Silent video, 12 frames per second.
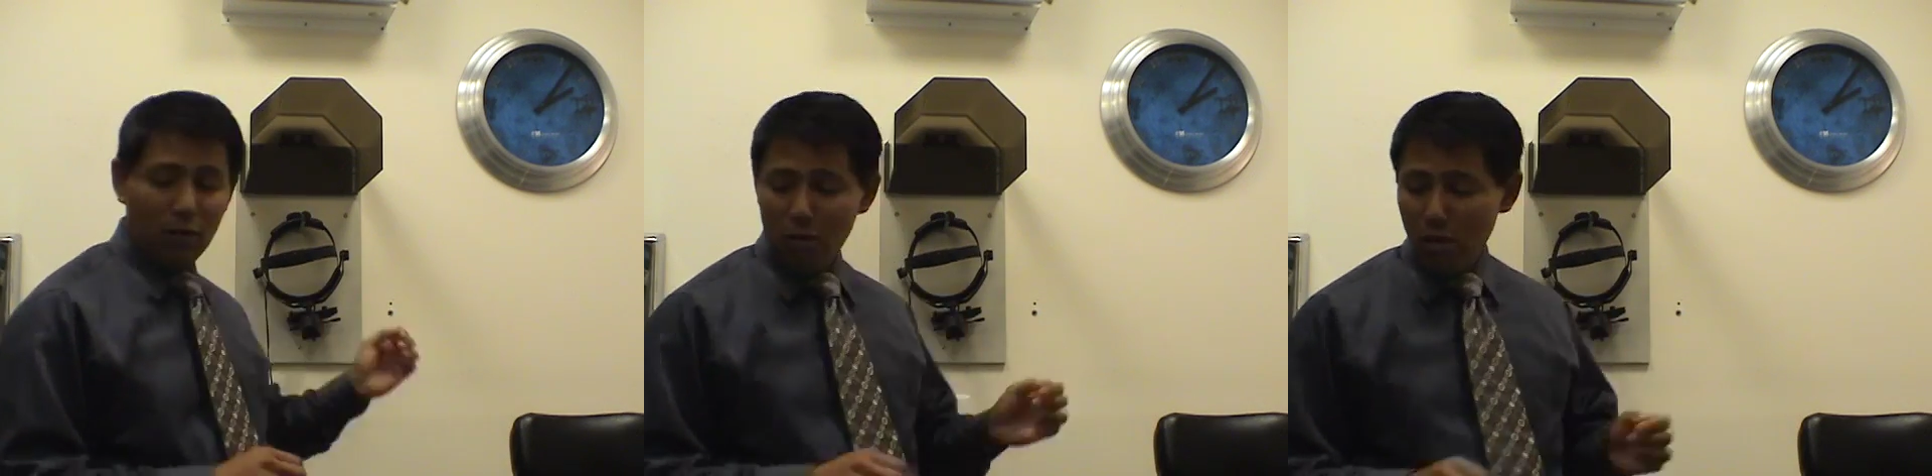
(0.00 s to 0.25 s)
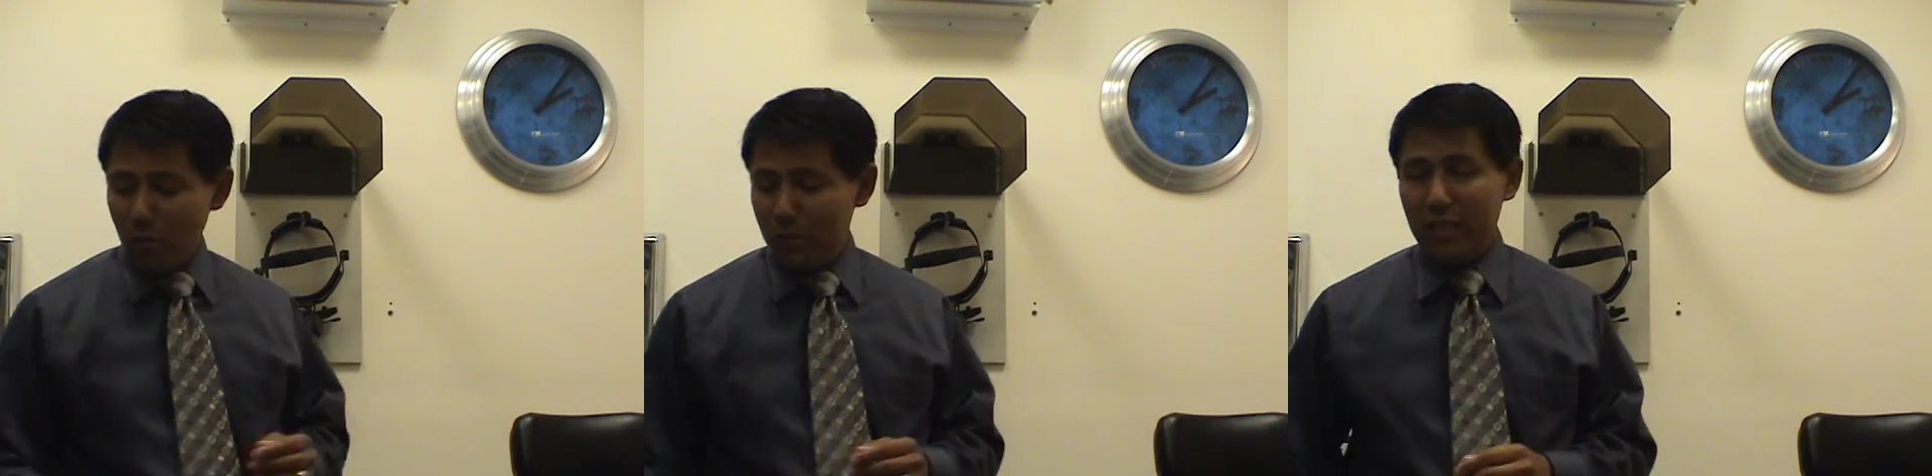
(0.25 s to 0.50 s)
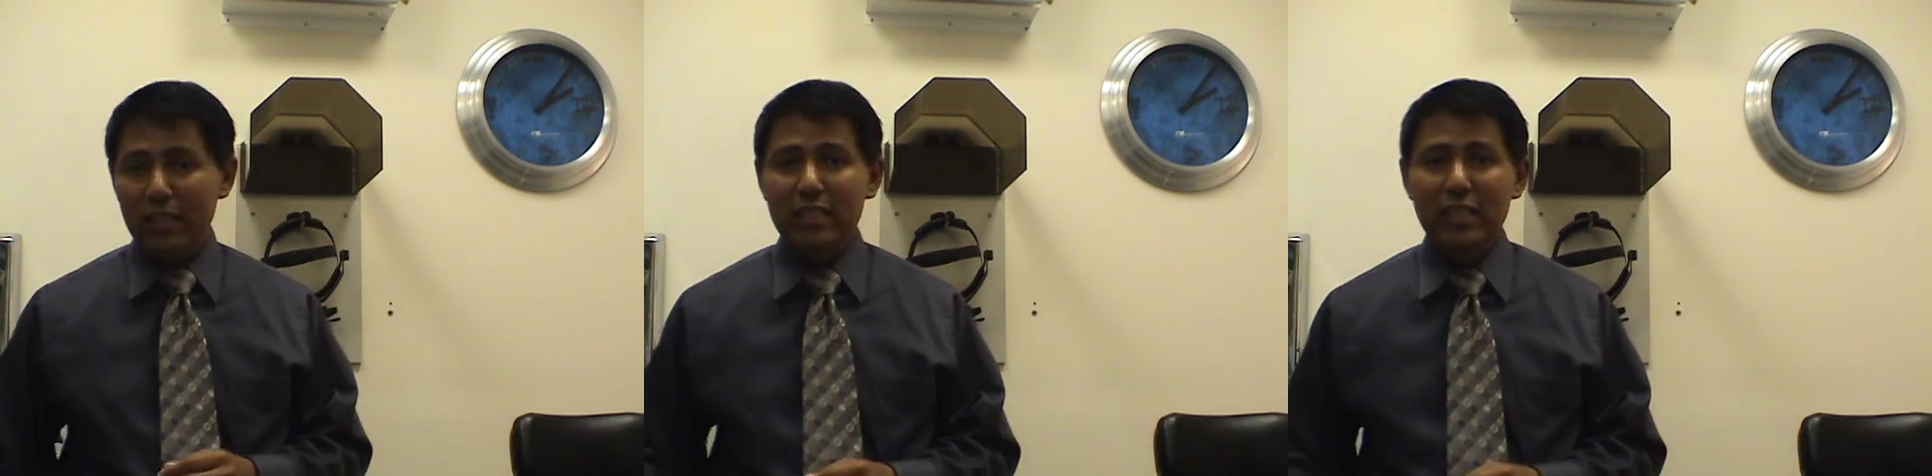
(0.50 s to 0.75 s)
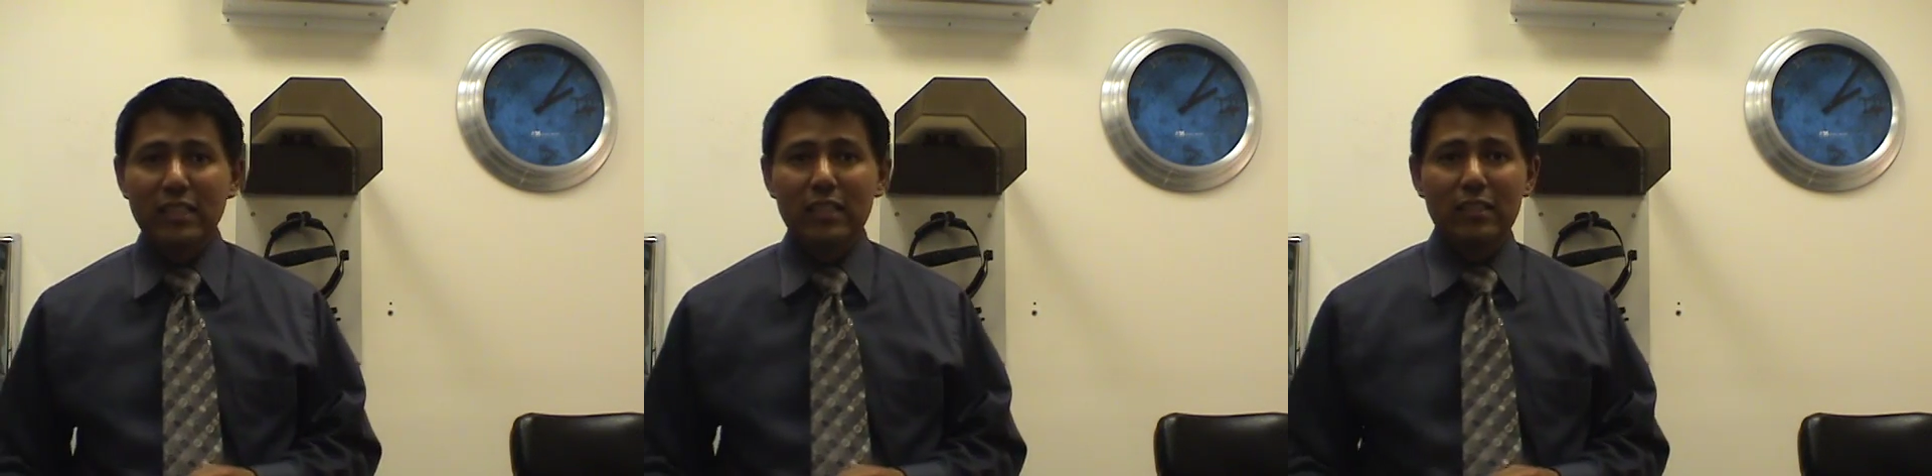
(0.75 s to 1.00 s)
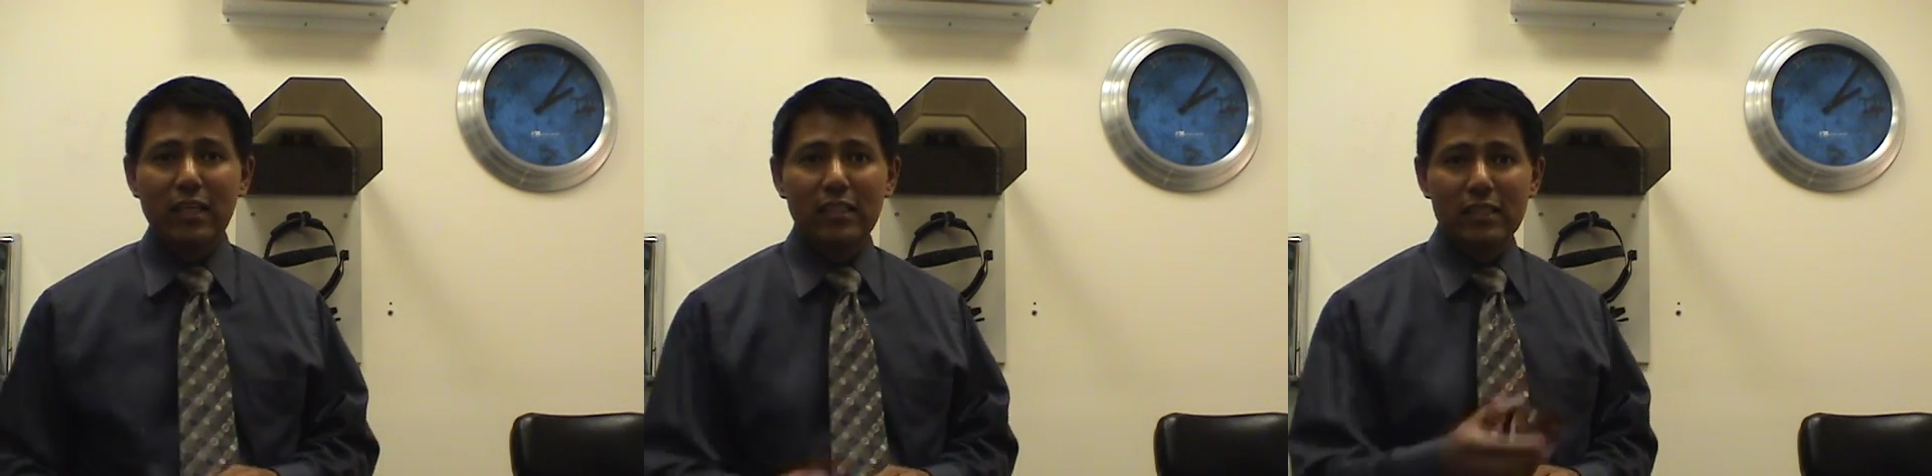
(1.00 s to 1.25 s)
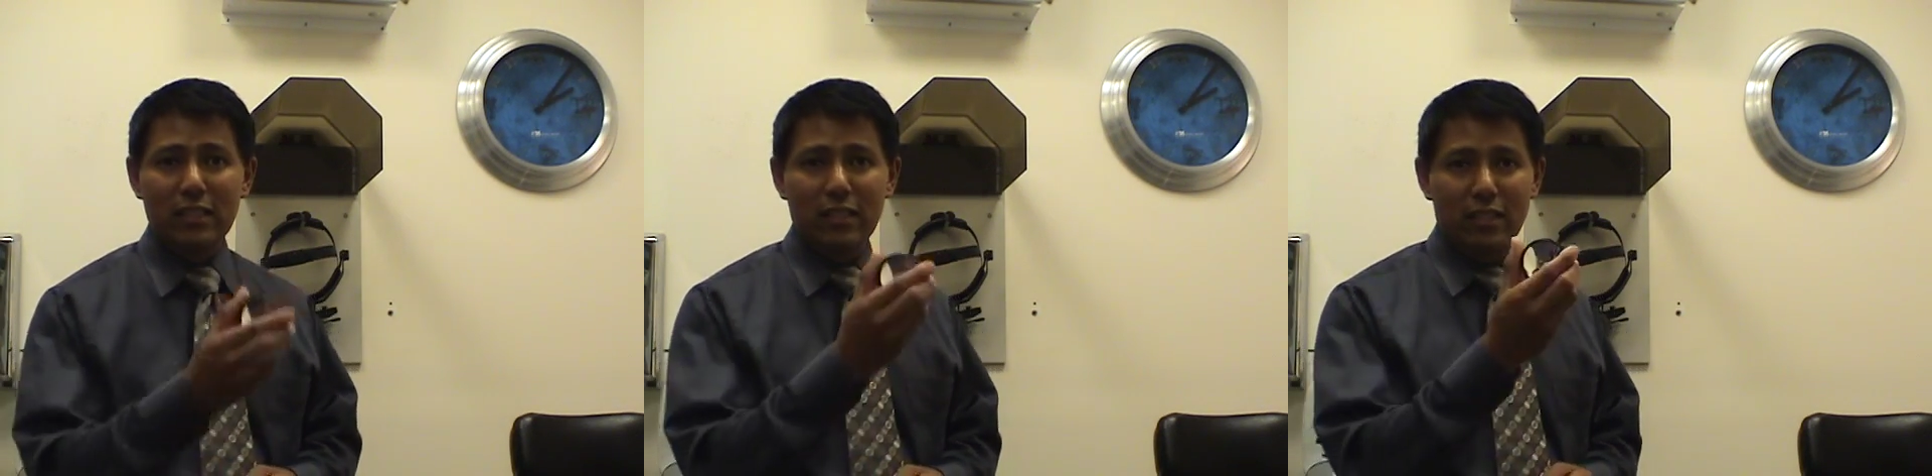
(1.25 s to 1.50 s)
along with a condensing
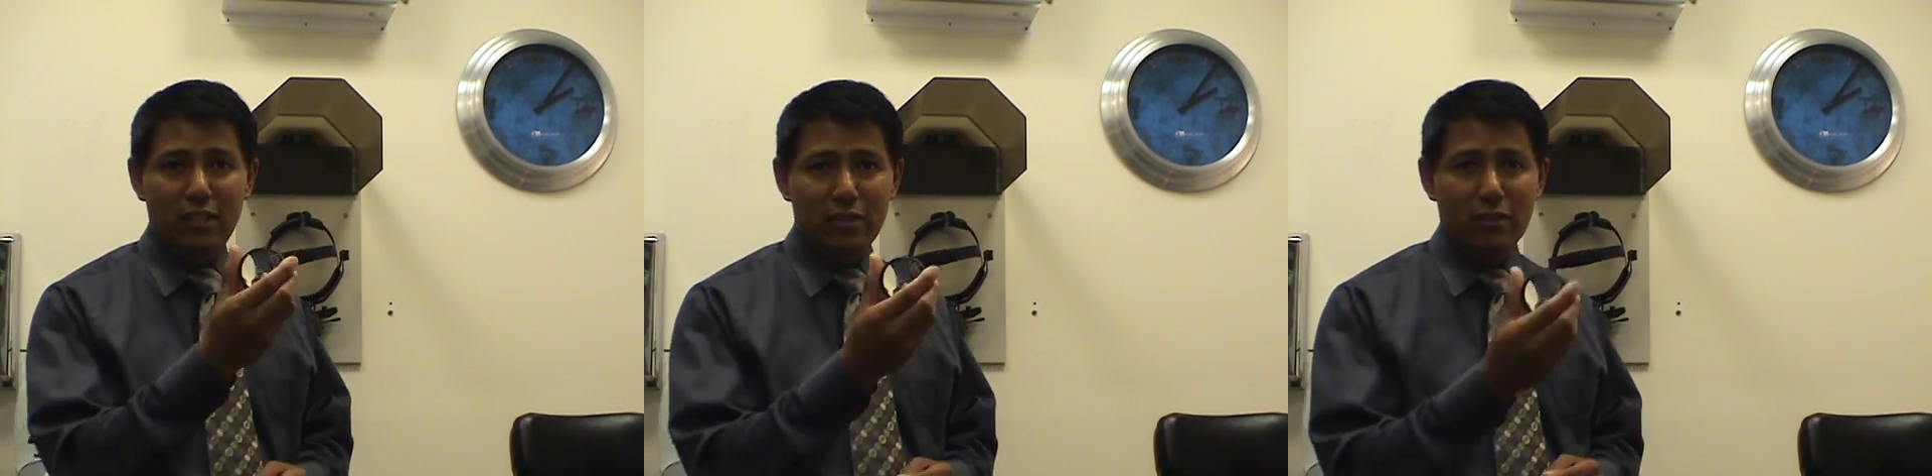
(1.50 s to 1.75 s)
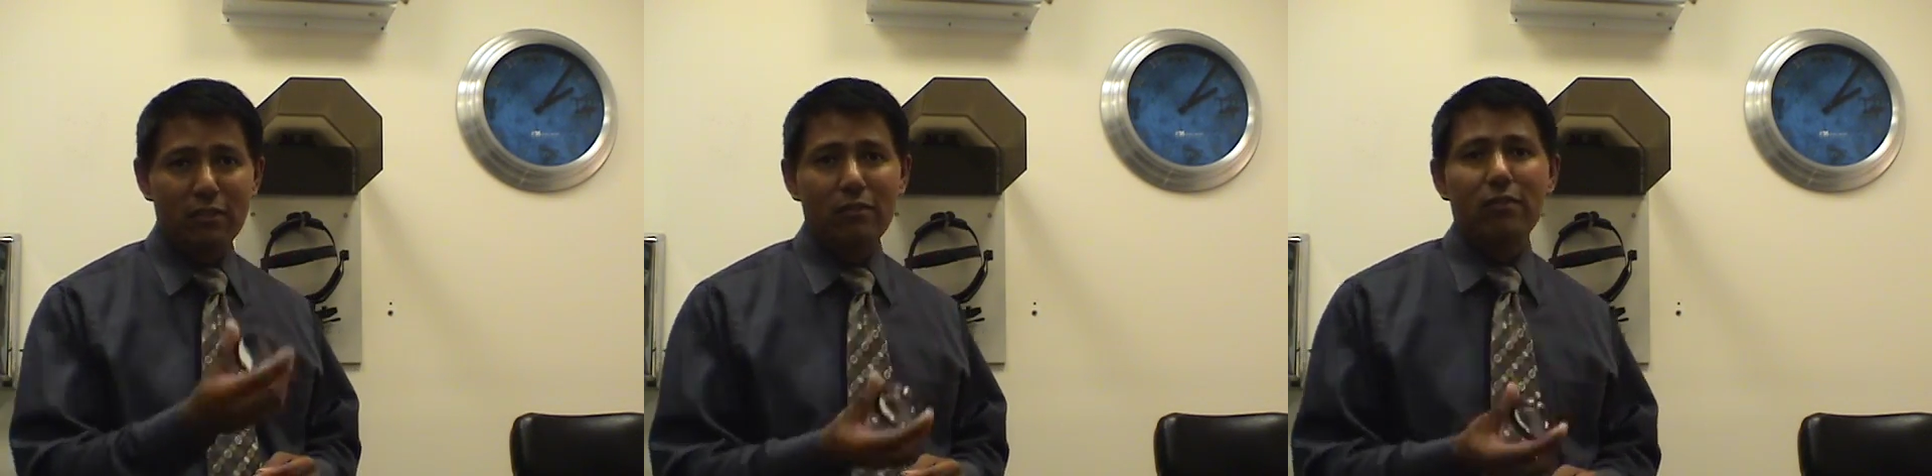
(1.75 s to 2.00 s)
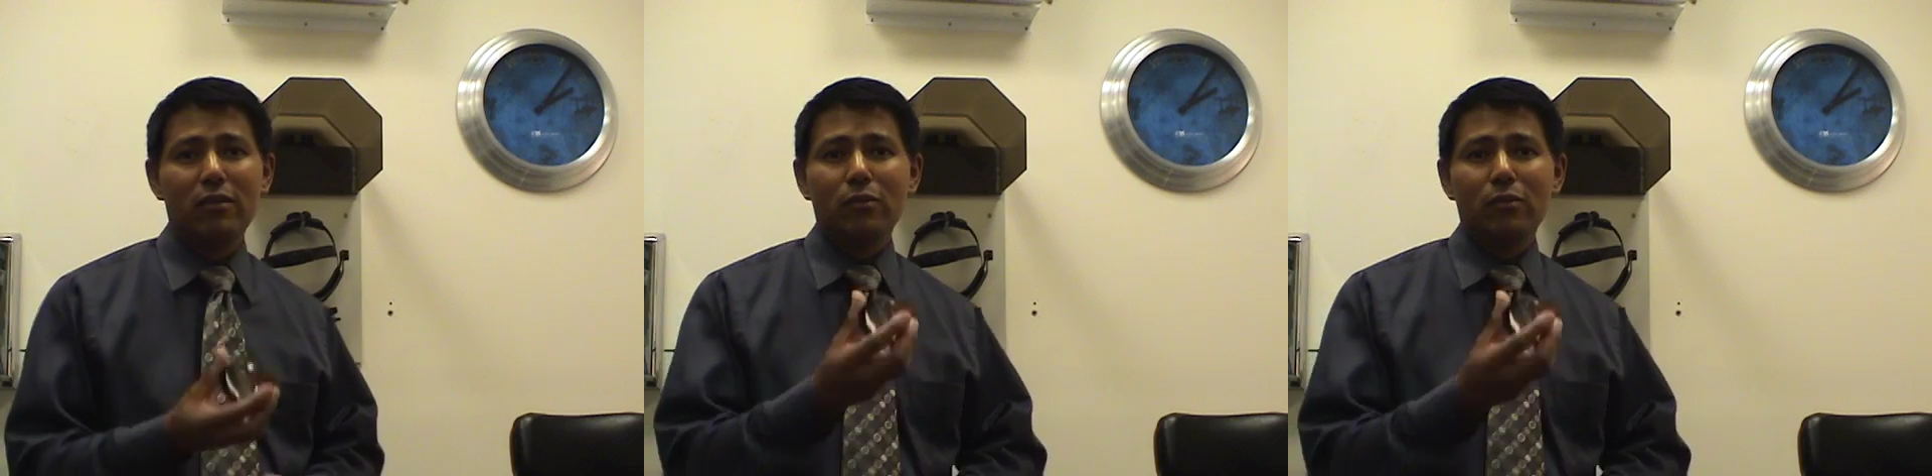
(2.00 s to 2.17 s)
lens here,